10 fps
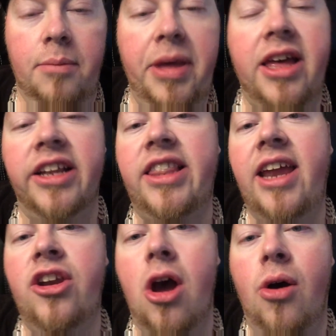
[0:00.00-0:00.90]
Because
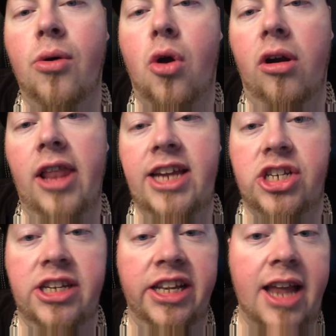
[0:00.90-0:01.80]
they know
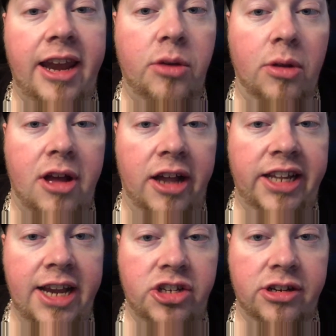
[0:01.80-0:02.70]
correlation does not equal
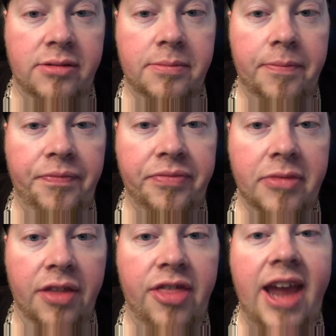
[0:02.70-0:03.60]
causation.
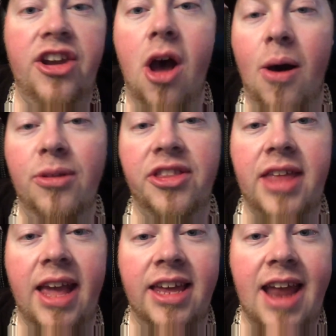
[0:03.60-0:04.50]
They know that
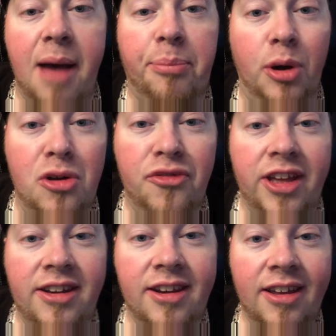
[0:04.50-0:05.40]
they cannot prove
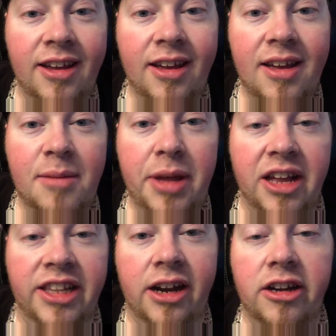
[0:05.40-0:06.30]
it
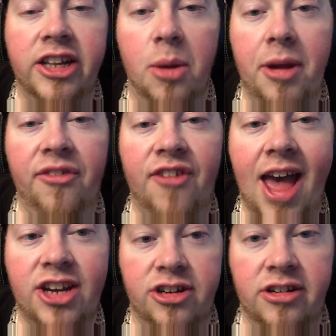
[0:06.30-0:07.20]
because there are so many
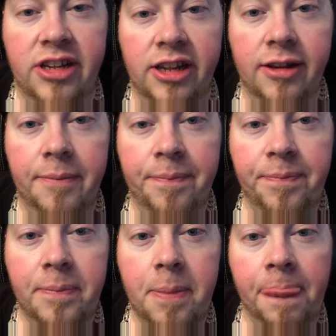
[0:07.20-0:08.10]
factors.
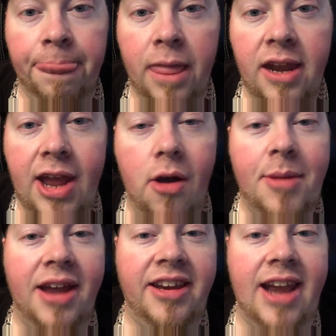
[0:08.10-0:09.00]
Now, I'm
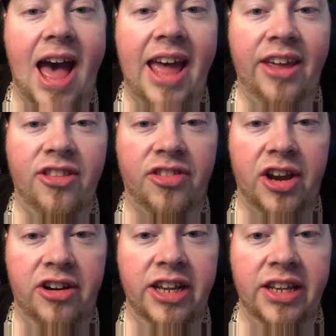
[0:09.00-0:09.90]
not denying that
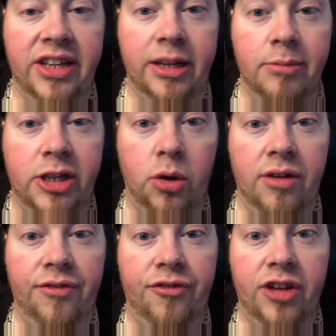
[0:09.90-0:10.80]
there isn't some sort
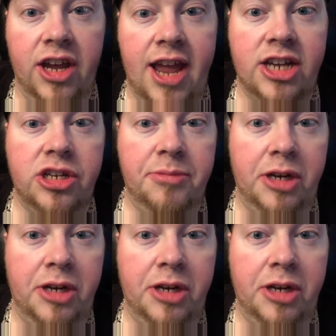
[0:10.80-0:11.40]
of connection